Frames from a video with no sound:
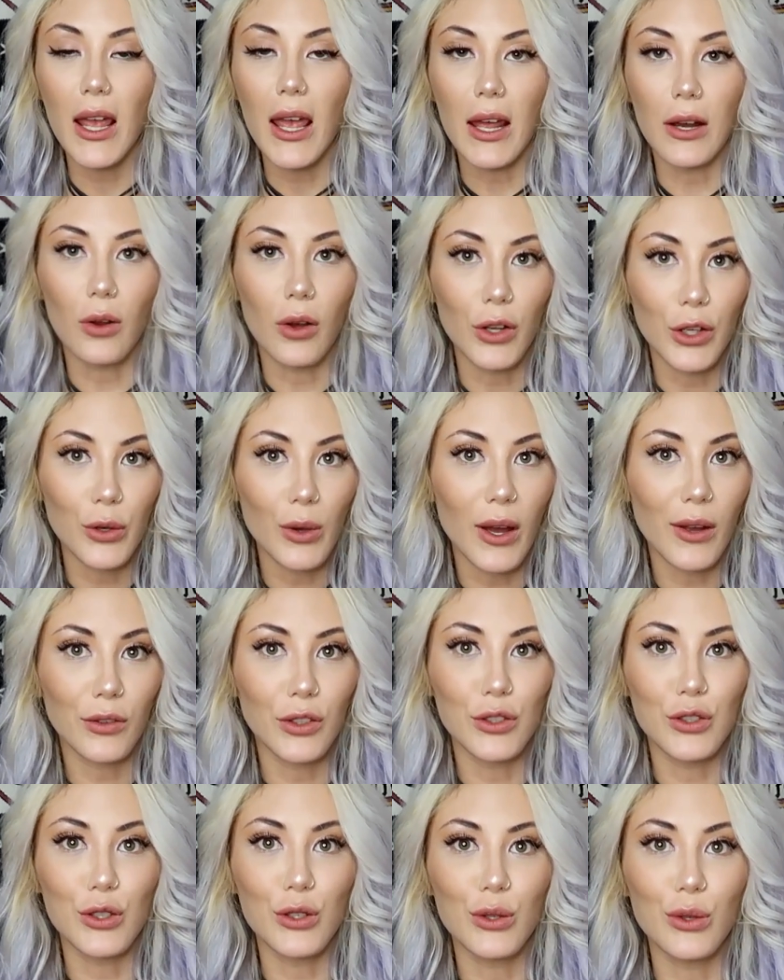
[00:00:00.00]
And all you have
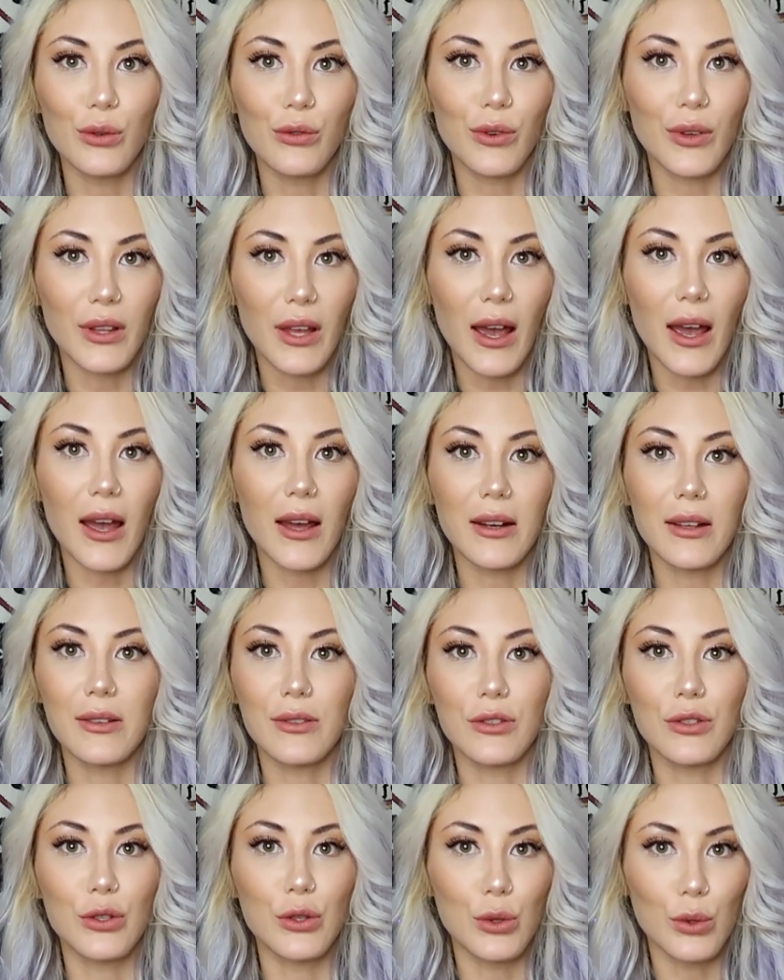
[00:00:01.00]
to do for that
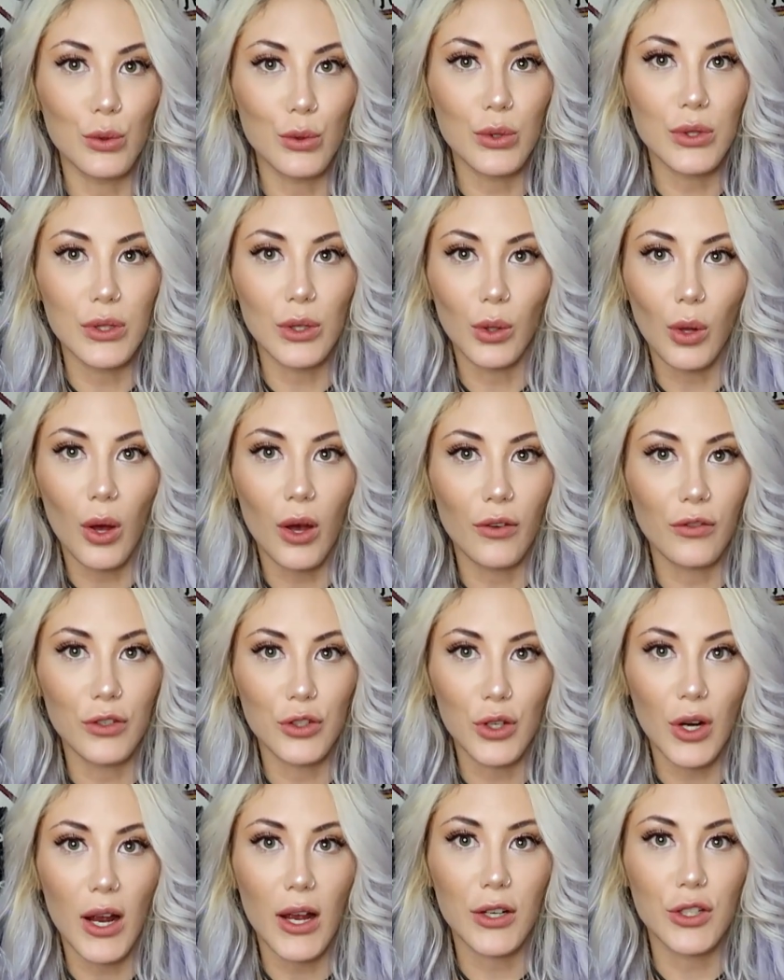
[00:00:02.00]
is use the law of
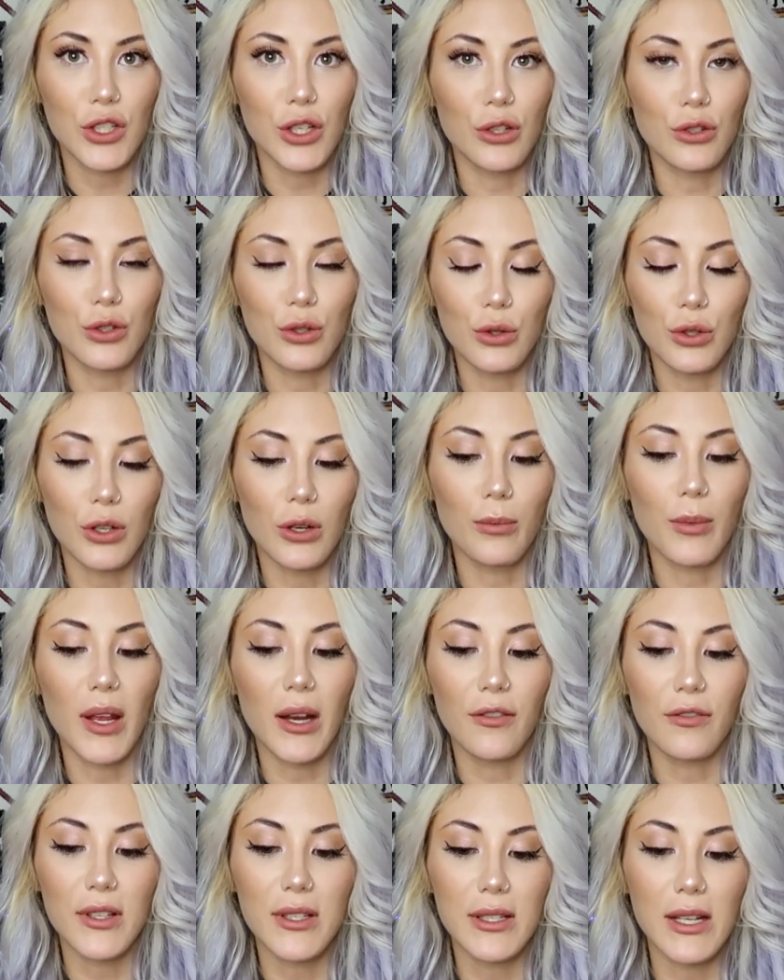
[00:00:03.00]
attraction, do your
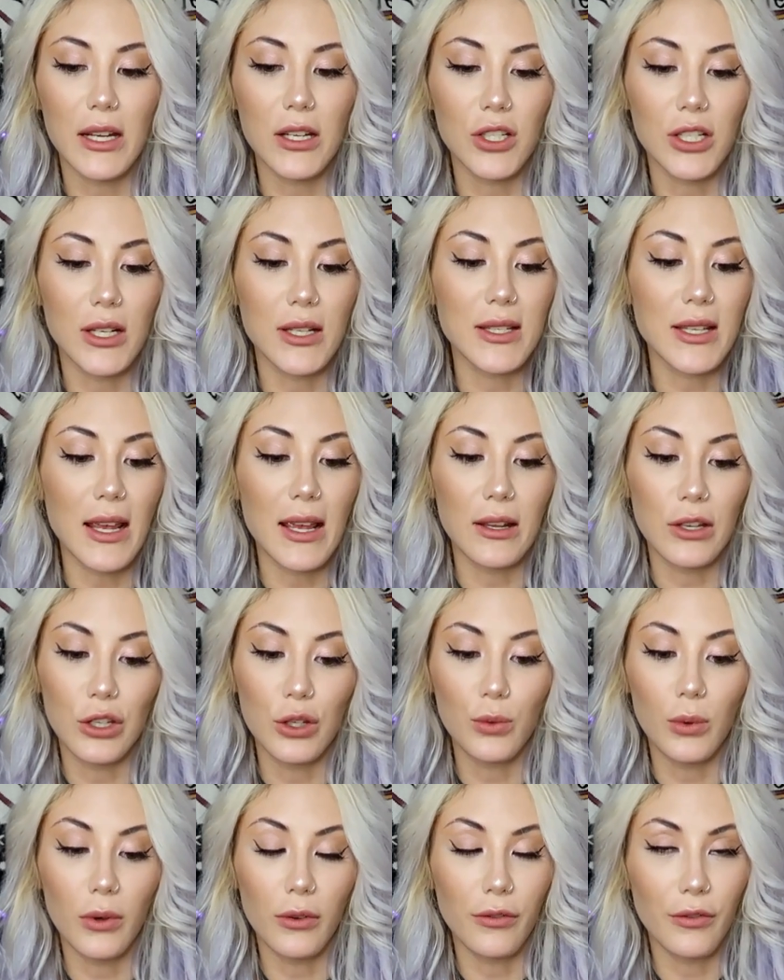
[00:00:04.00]
manifestations, and
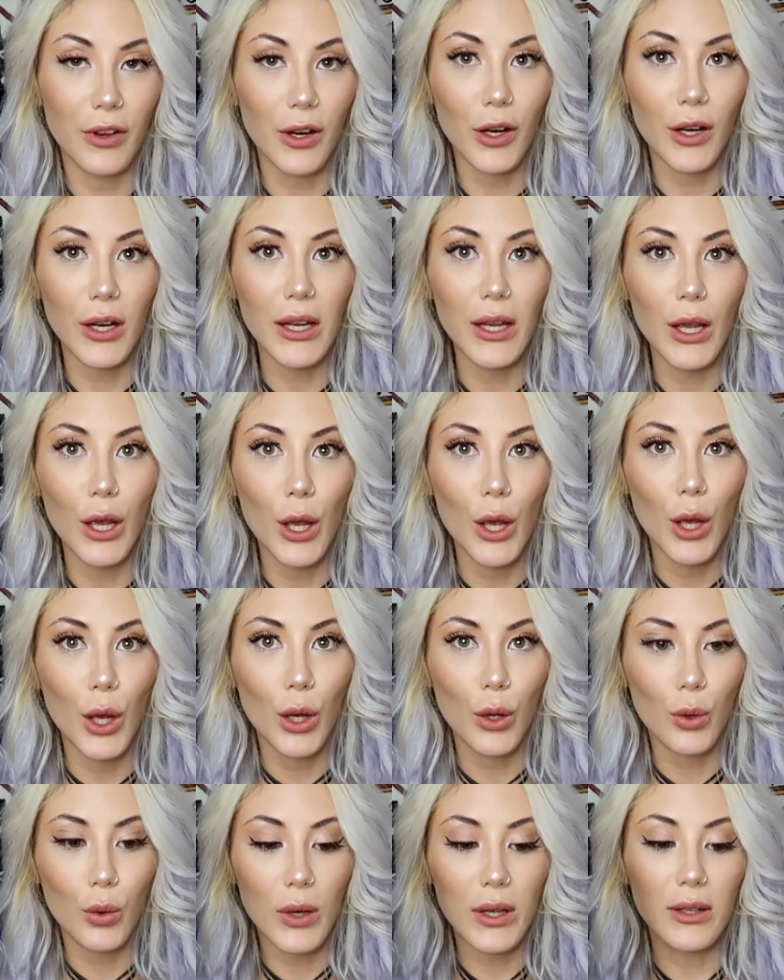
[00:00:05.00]
you will very
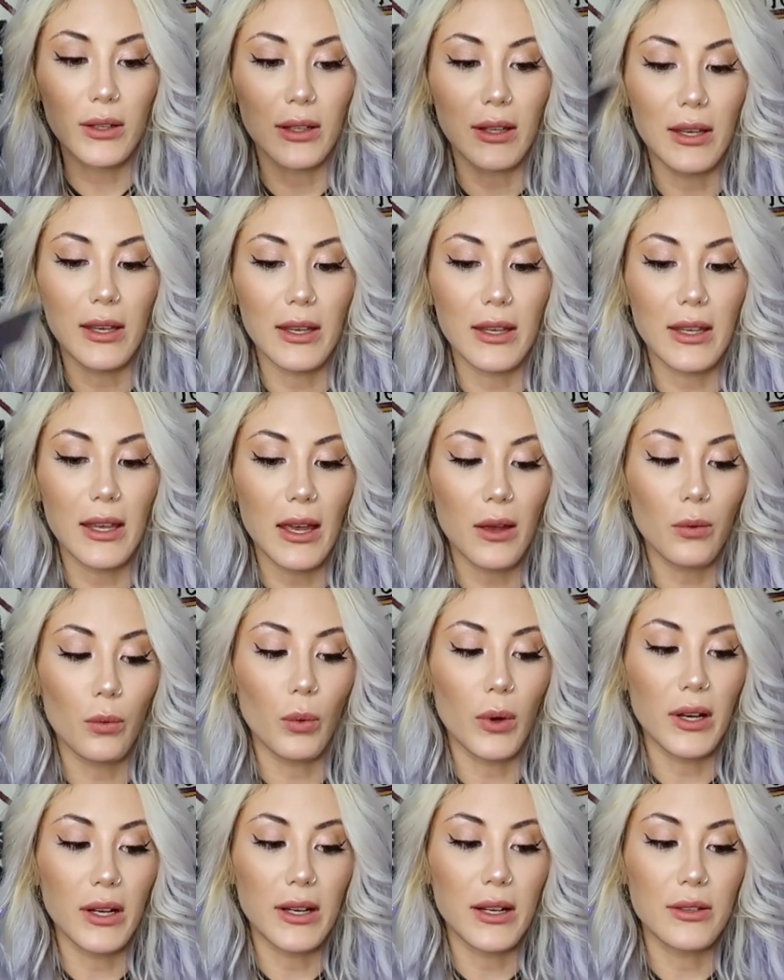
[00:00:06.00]
quickly get
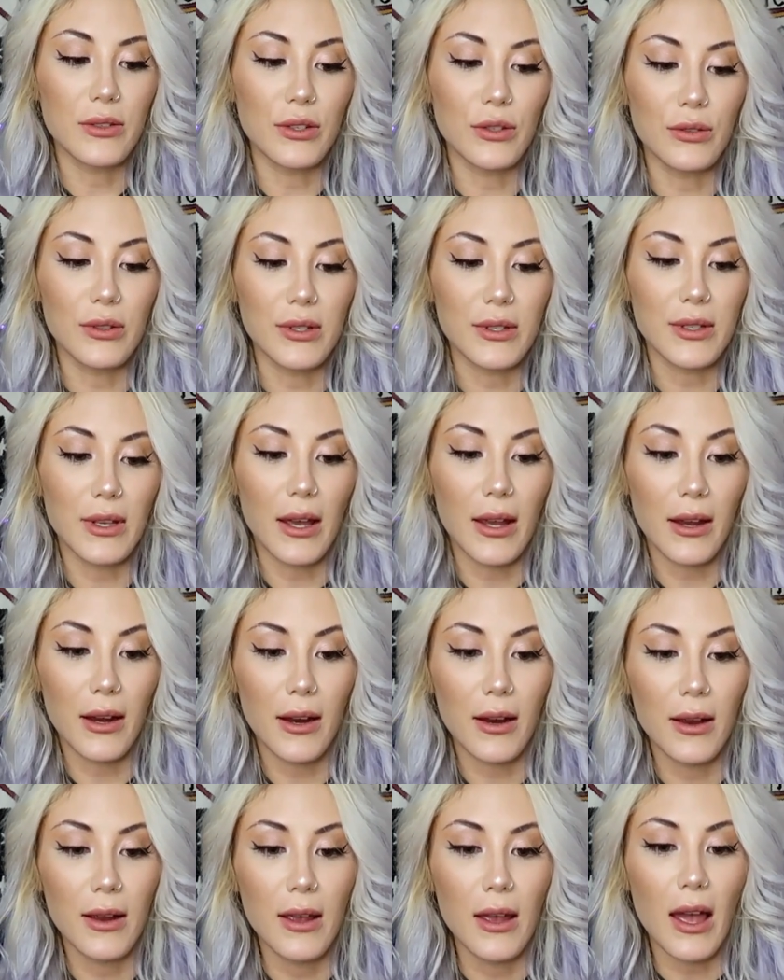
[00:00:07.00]
what it is you
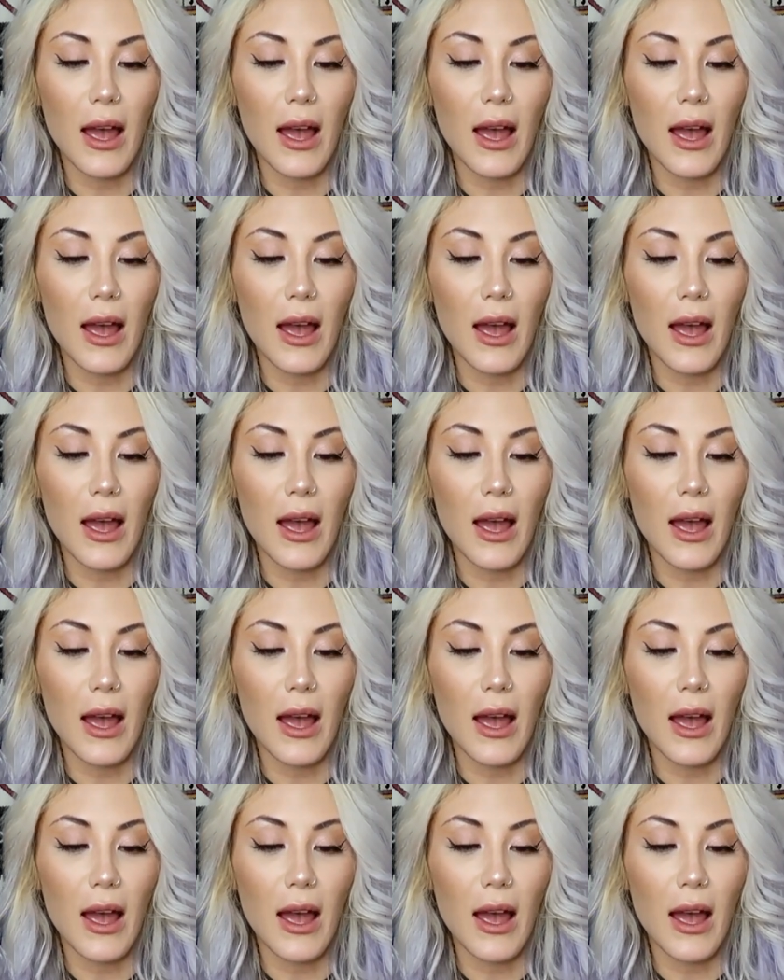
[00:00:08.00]
desire.